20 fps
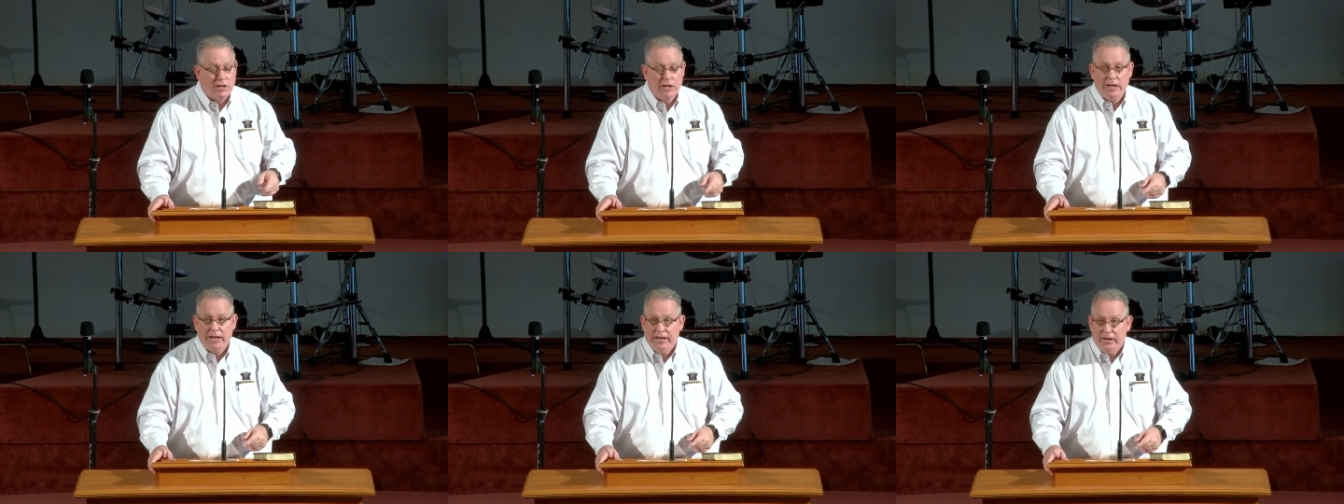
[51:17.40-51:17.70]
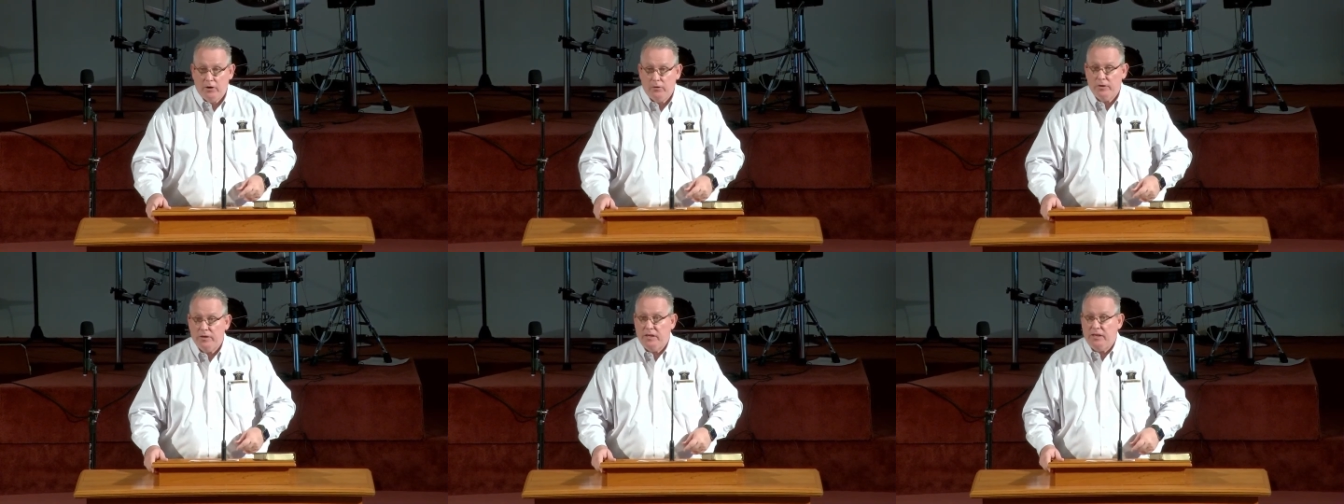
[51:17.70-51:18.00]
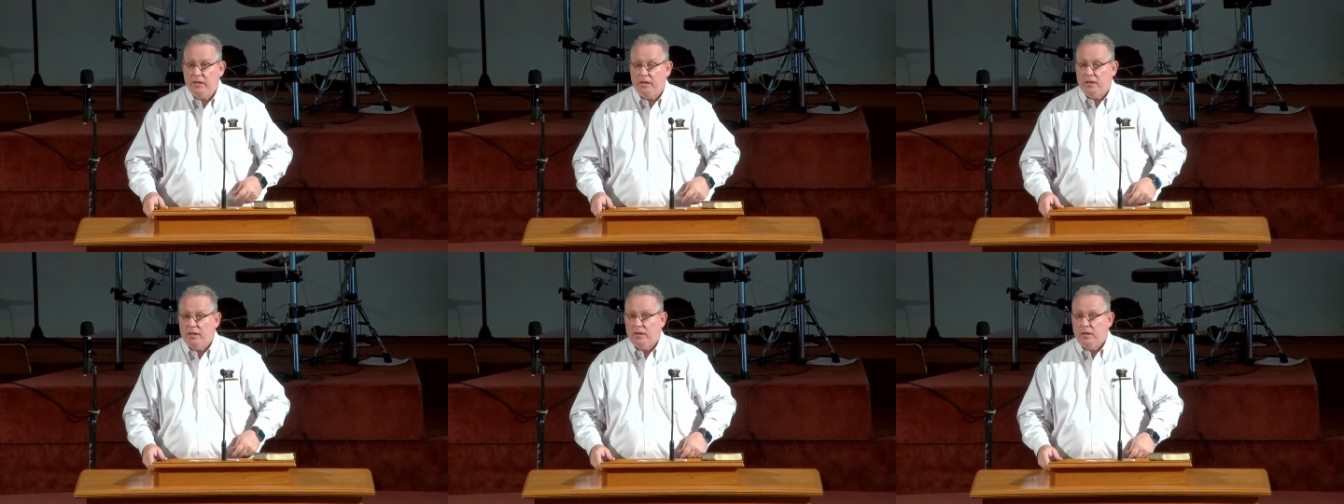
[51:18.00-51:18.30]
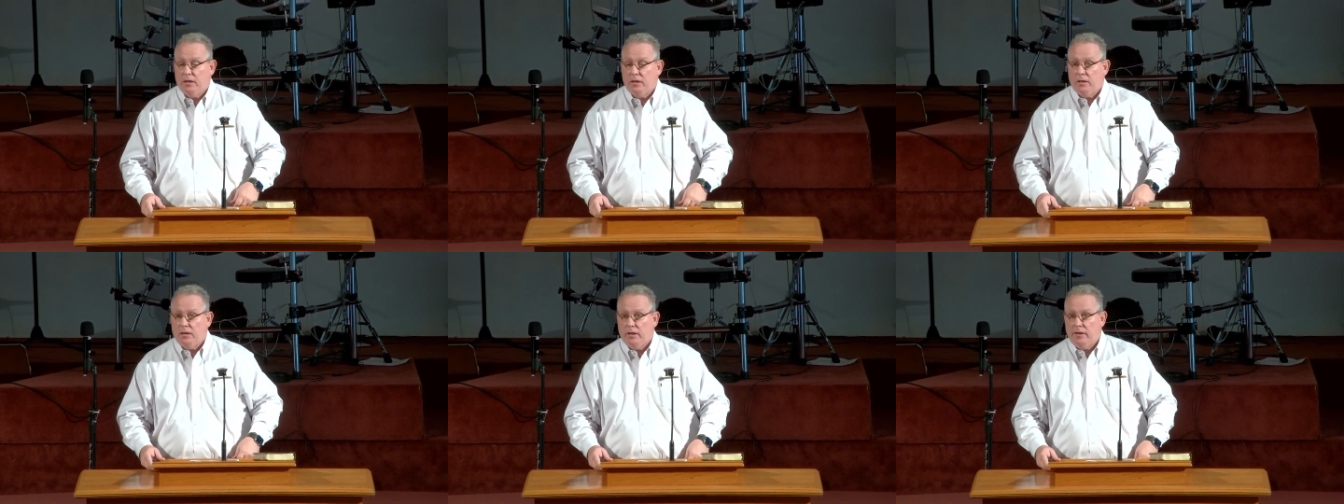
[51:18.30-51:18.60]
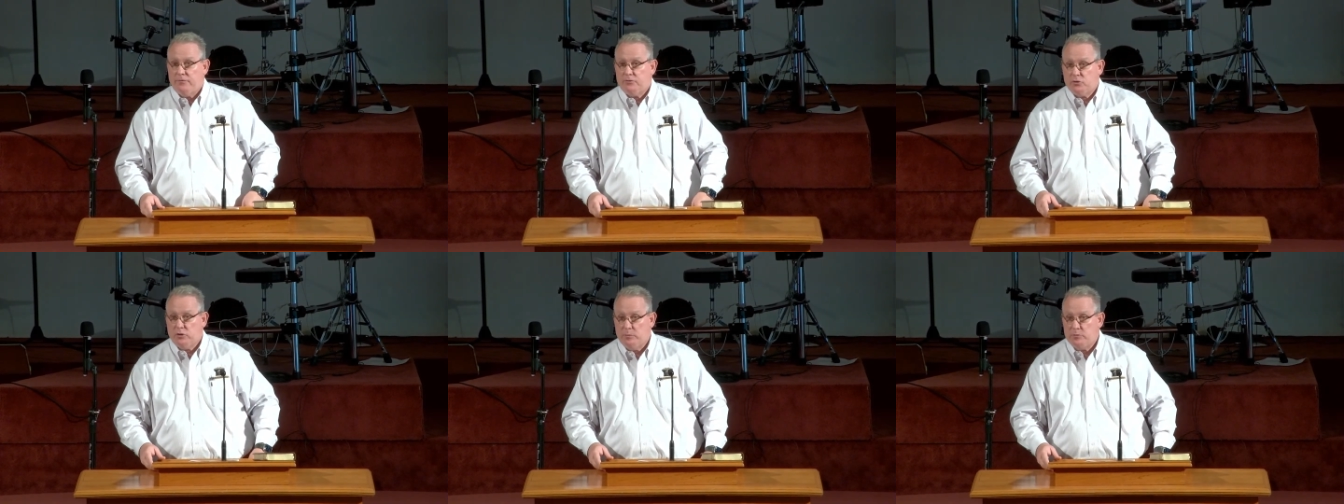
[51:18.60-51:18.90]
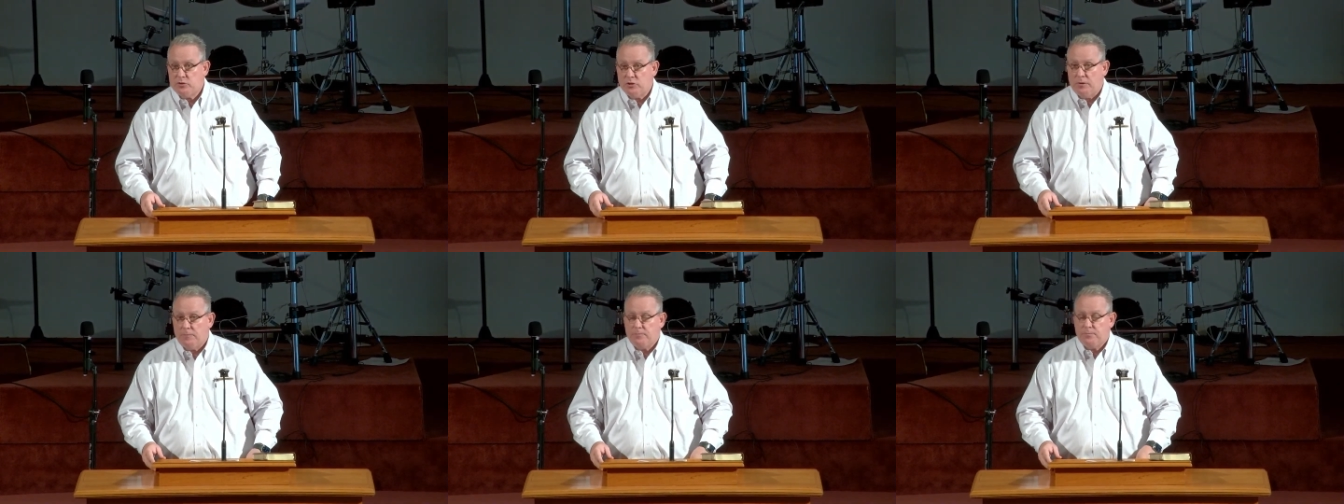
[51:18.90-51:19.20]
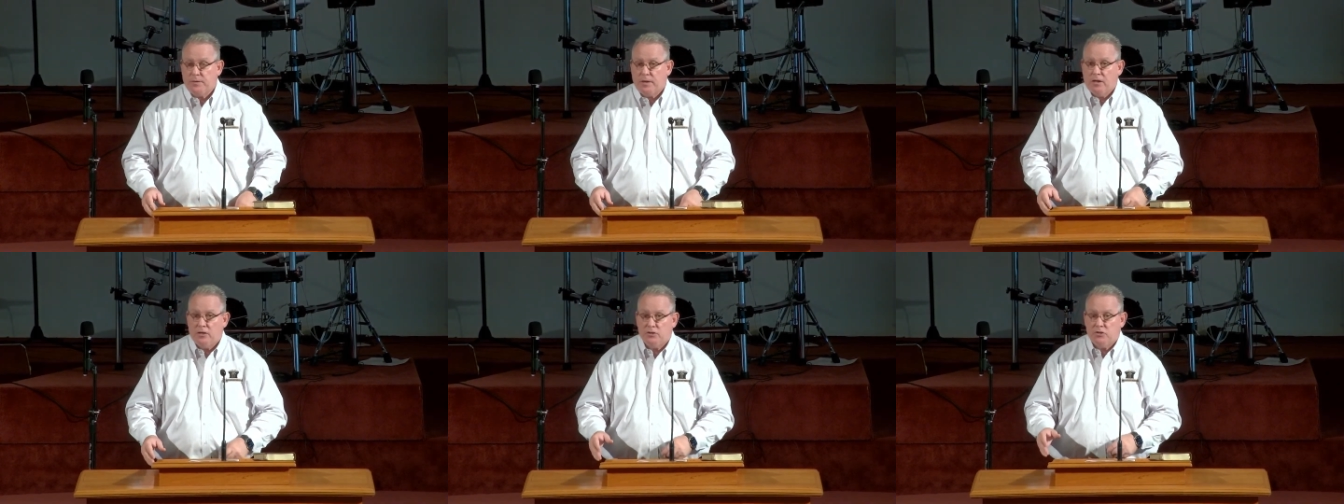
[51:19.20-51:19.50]
clarity of Scripture.
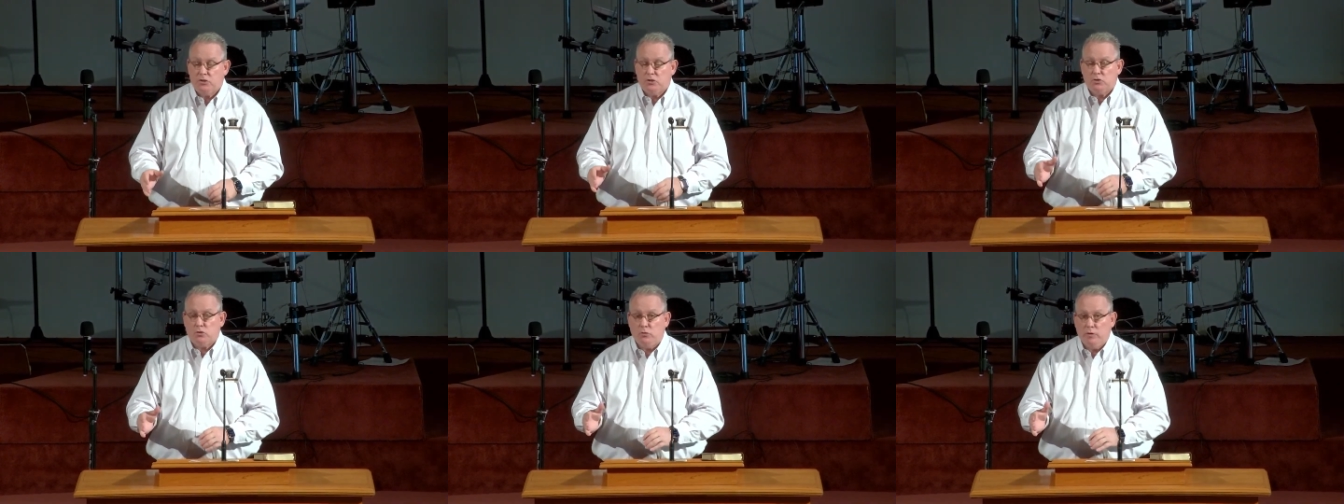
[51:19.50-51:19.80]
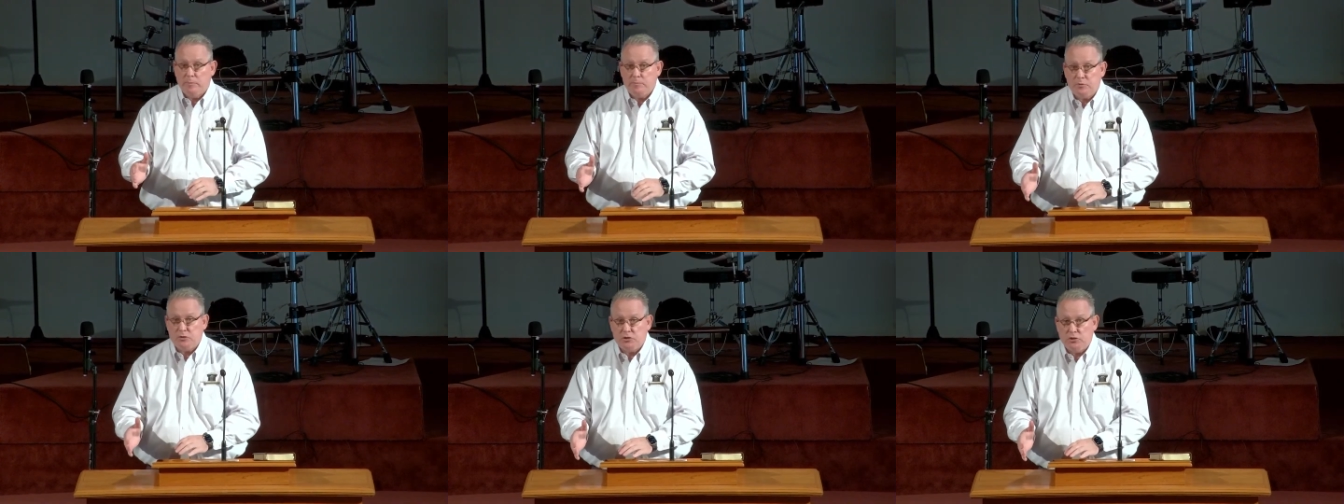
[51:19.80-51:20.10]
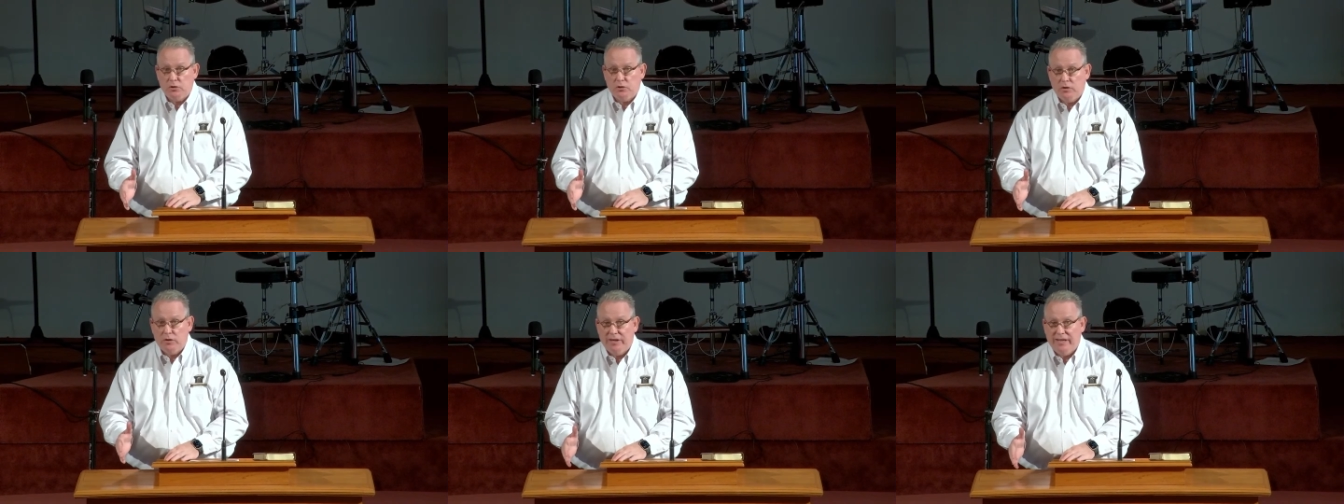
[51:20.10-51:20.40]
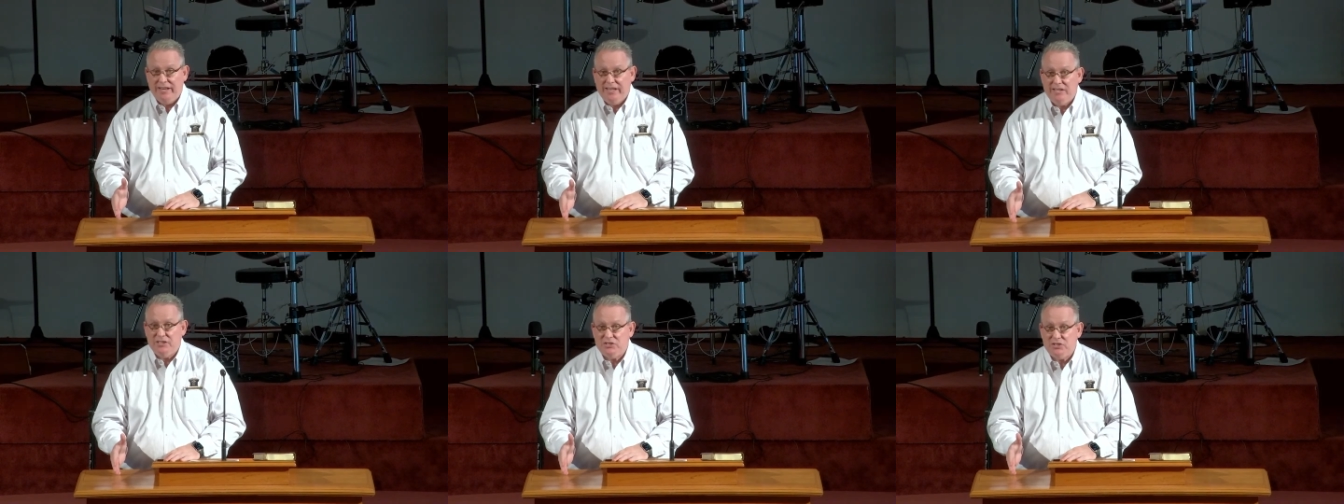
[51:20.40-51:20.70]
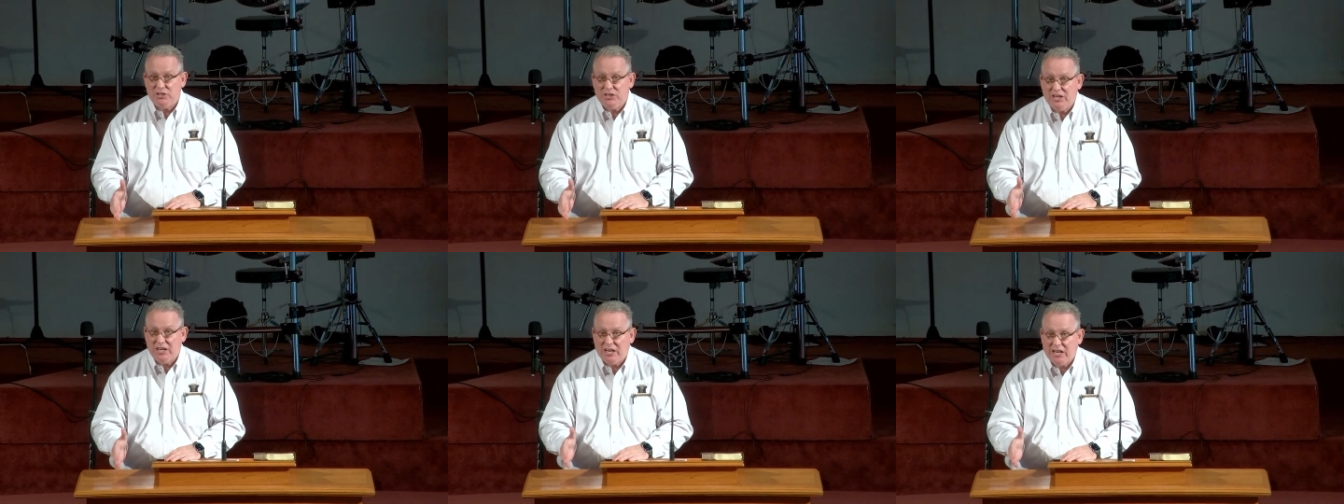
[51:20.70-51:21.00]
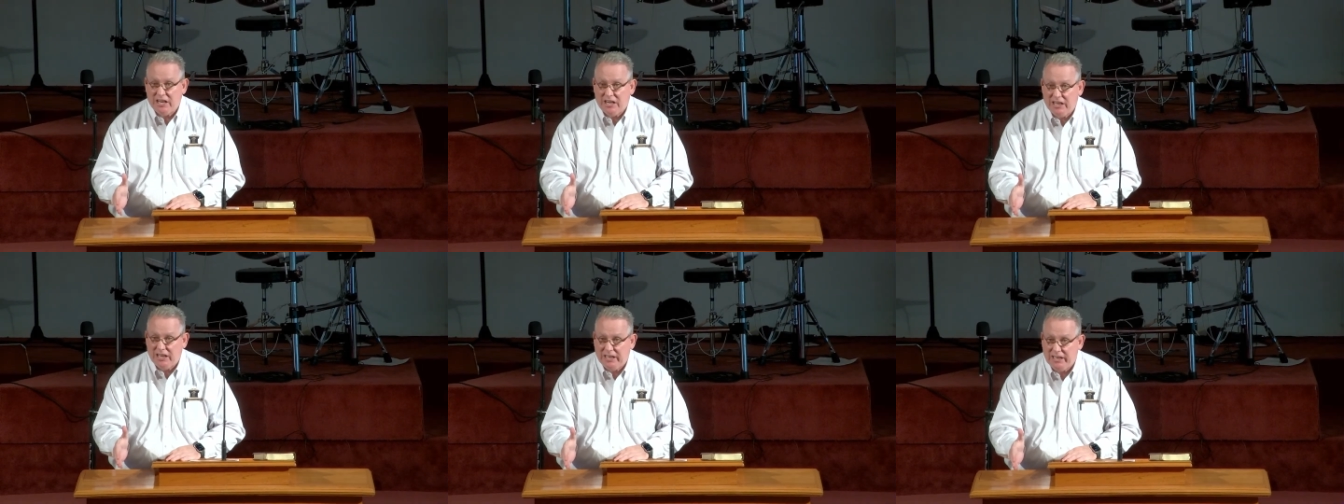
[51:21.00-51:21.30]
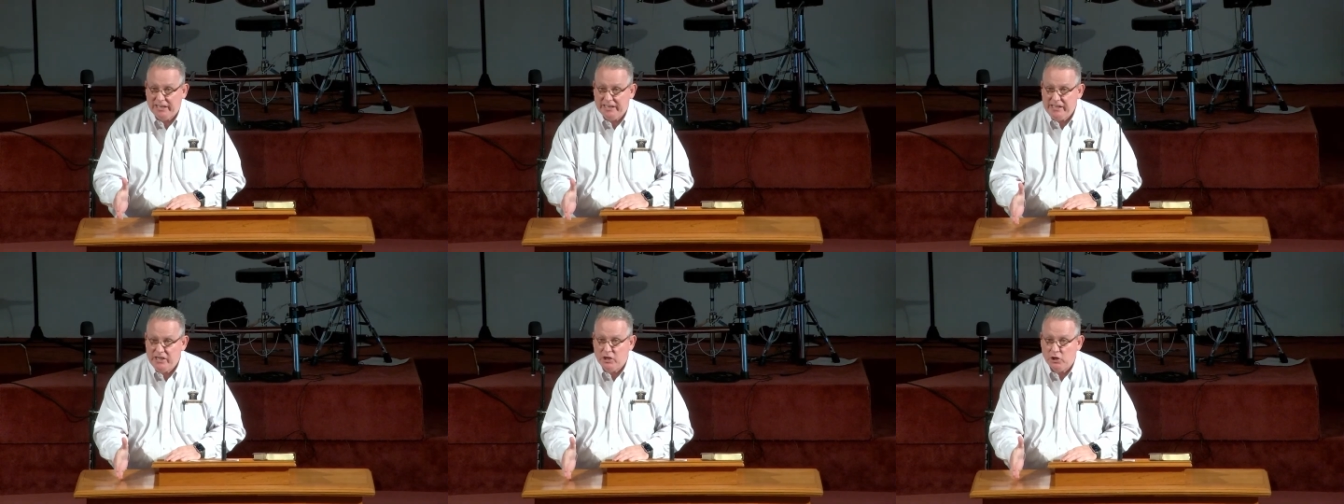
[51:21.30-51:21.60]
Scripture is
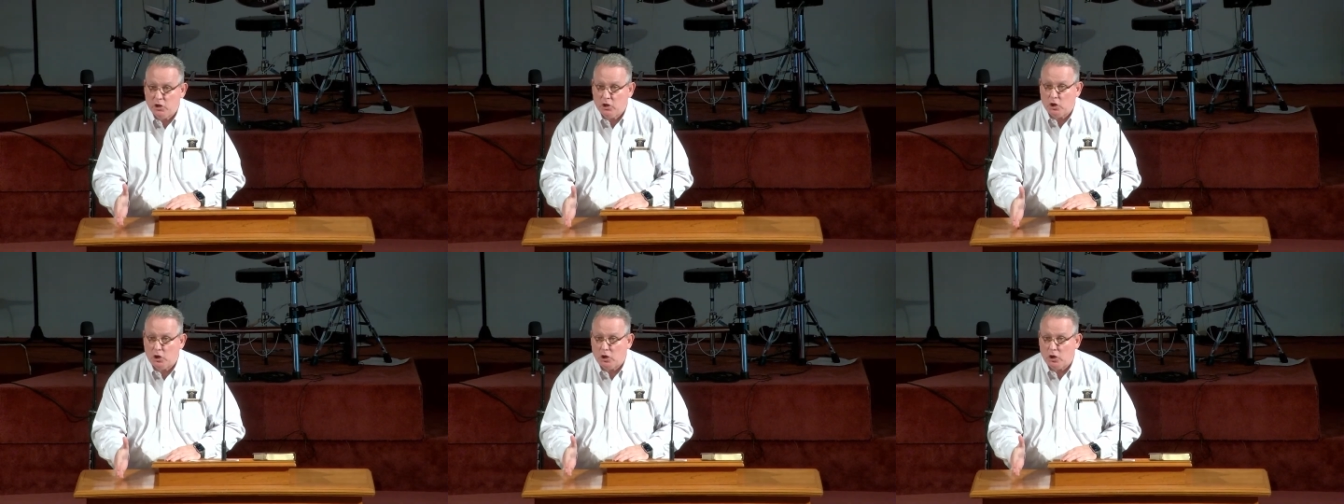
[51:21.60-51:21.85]
clear.